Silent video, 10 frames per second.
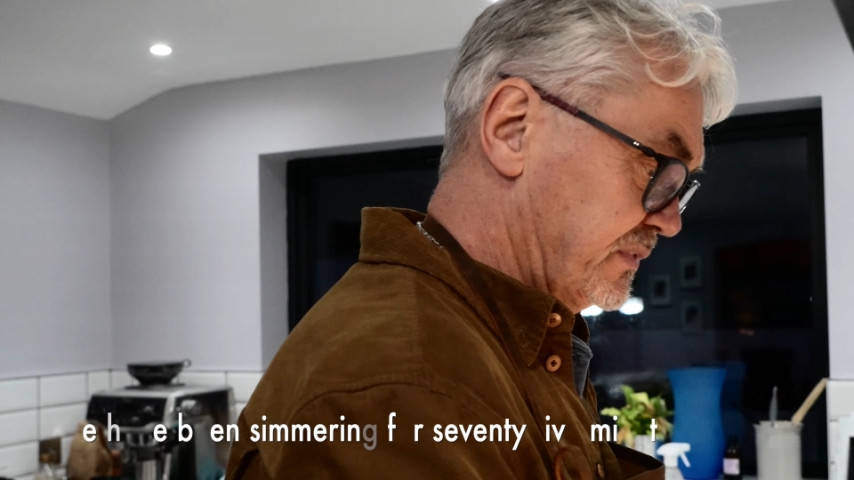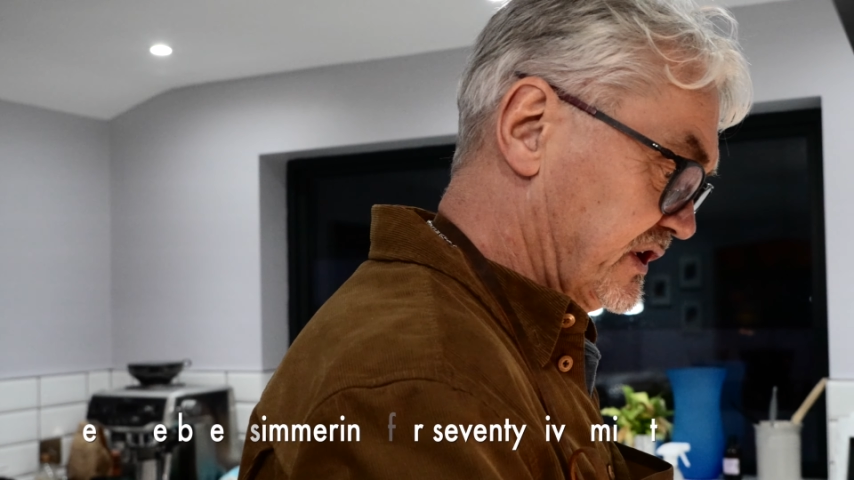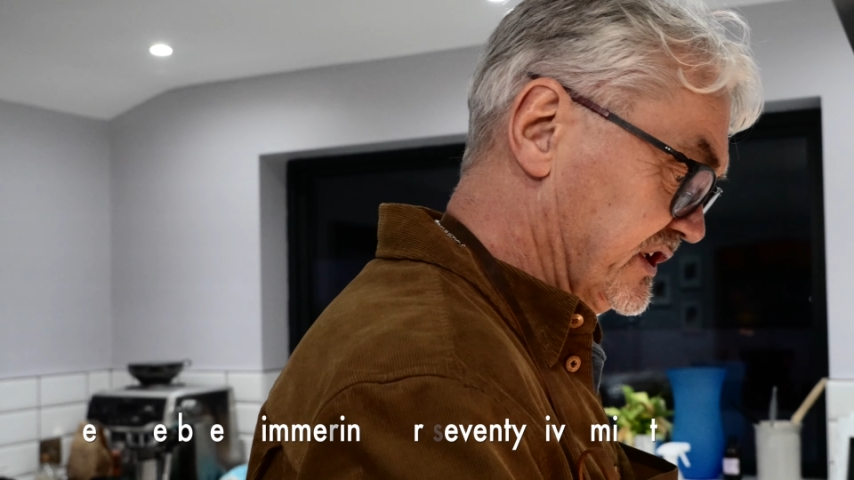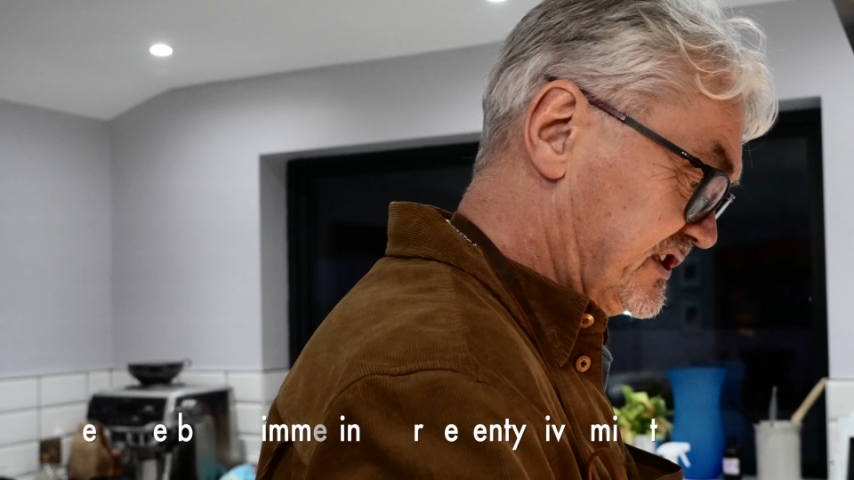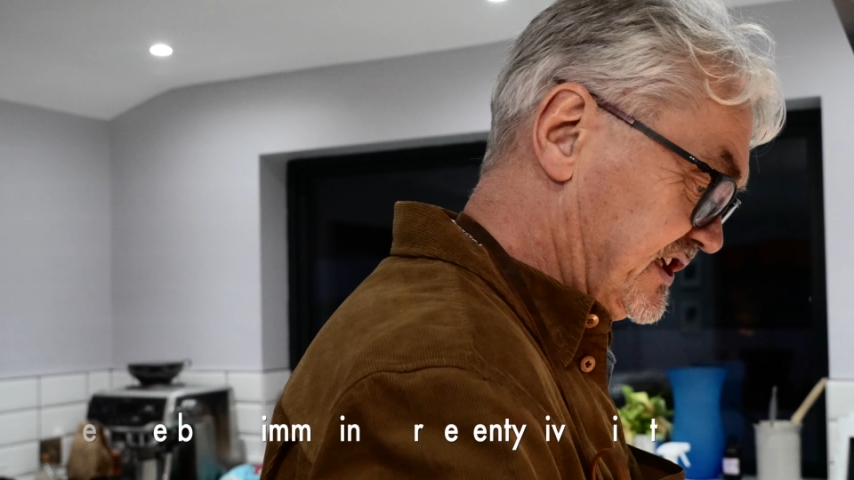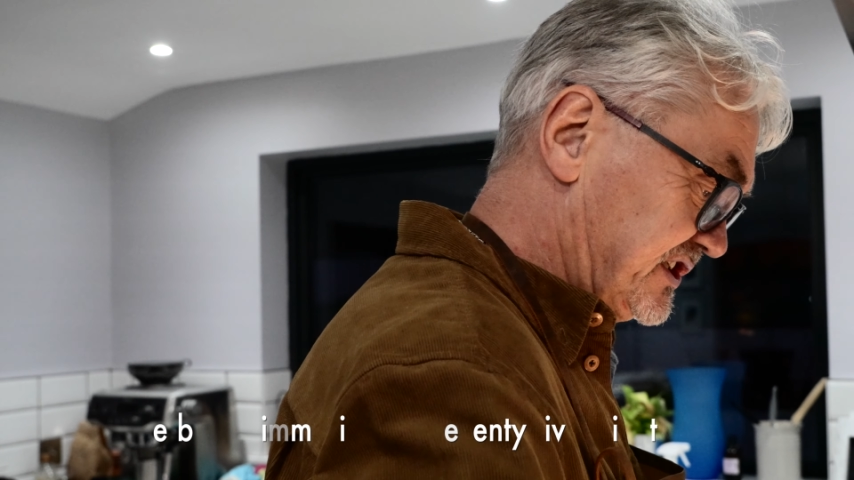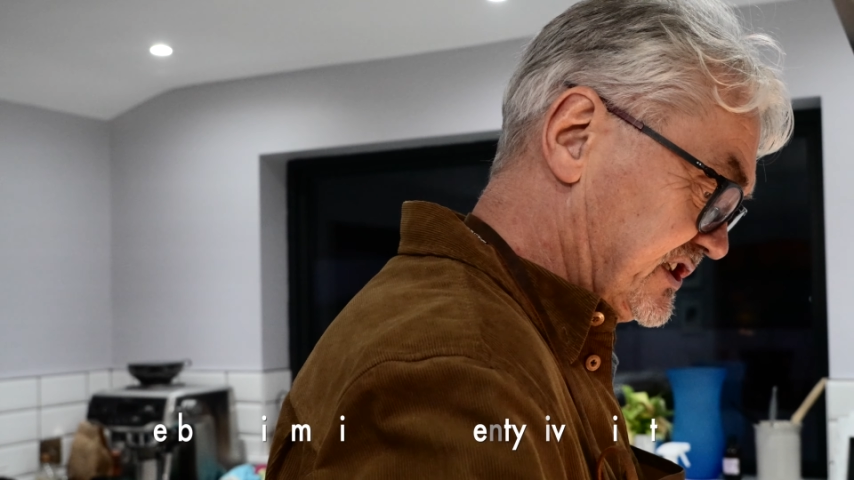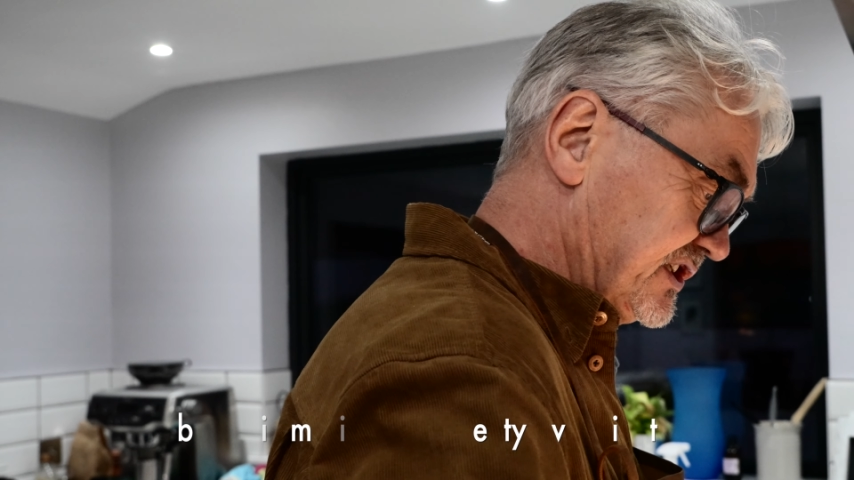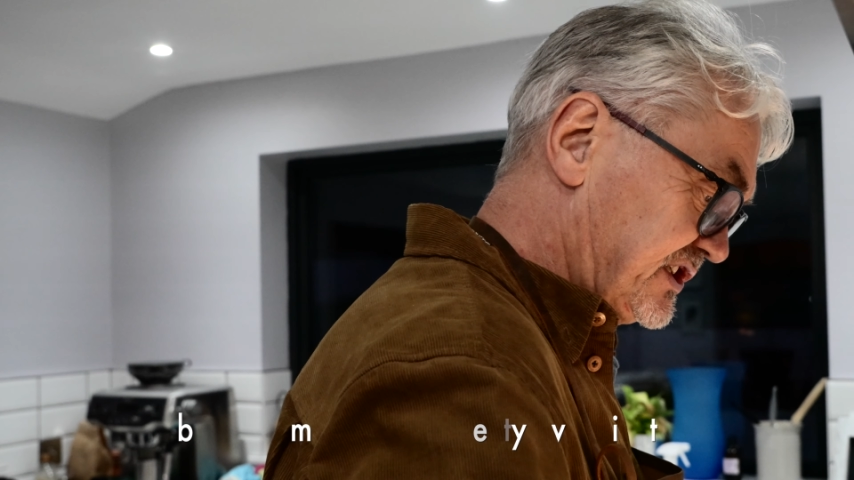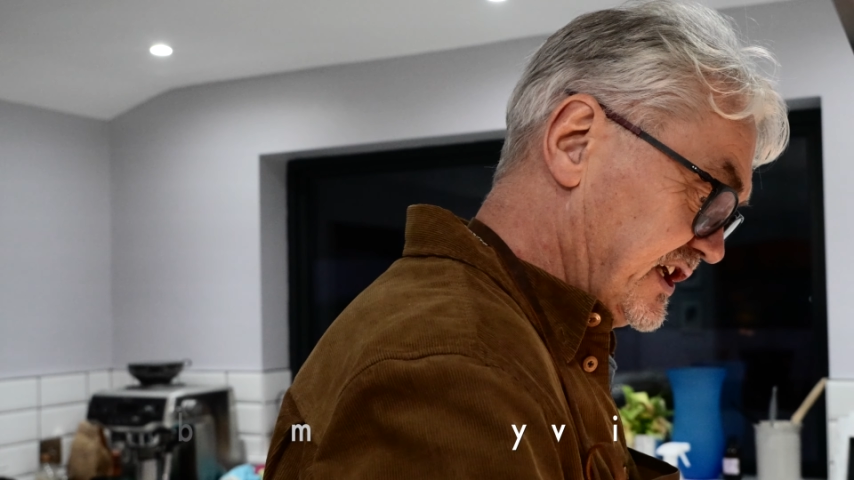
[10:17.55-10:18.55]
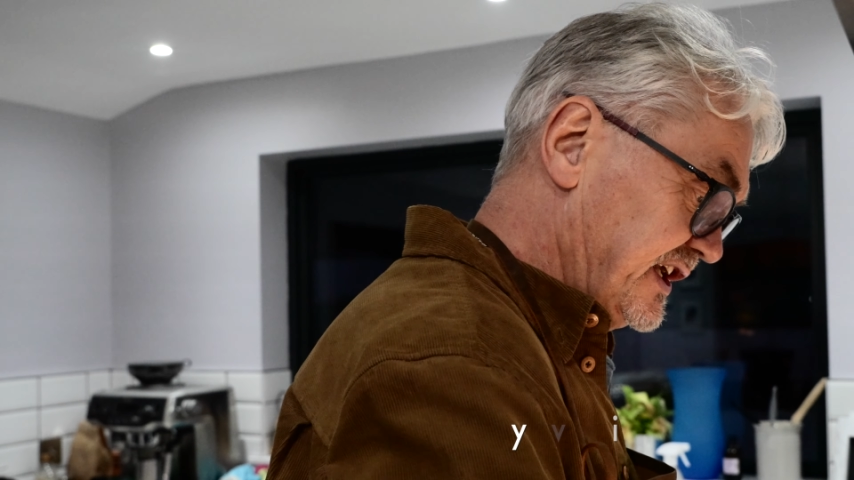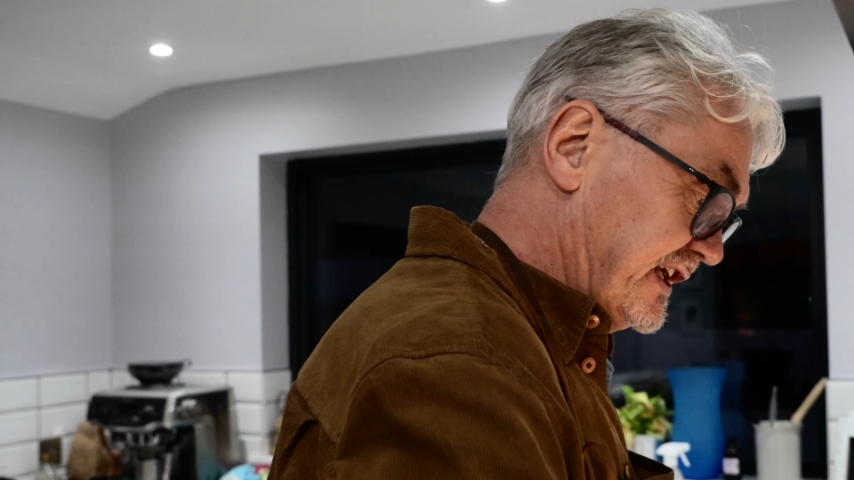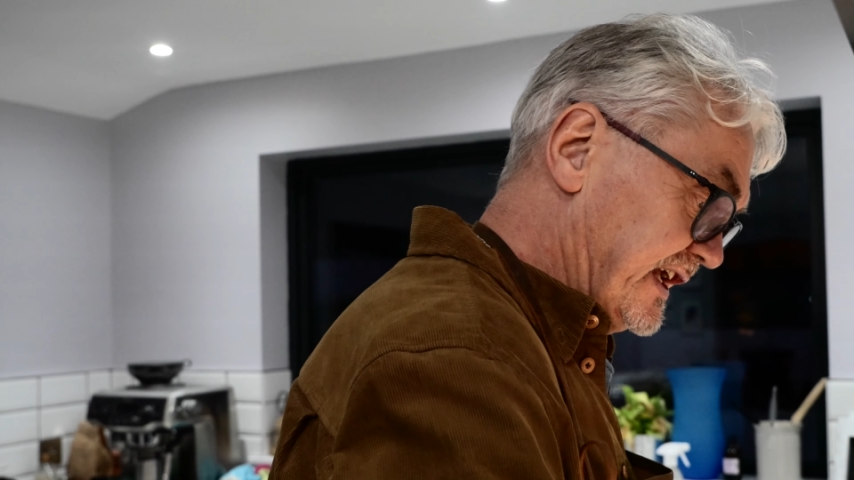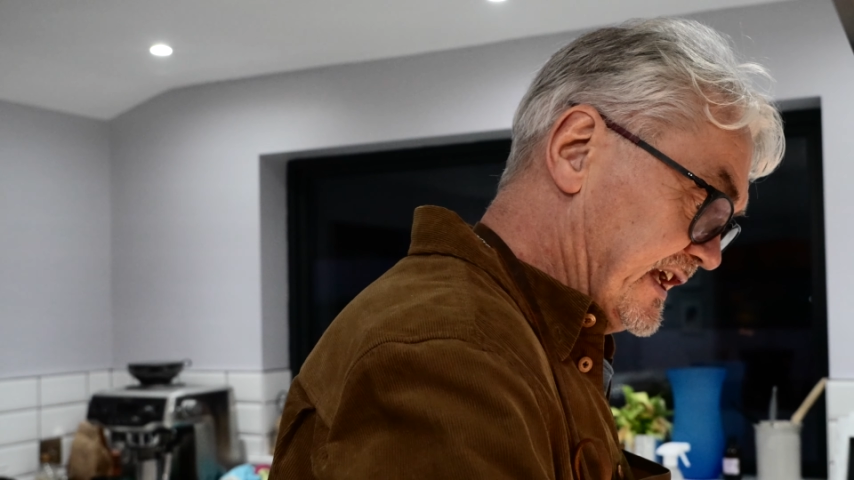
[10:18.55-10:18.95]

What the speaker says: consistency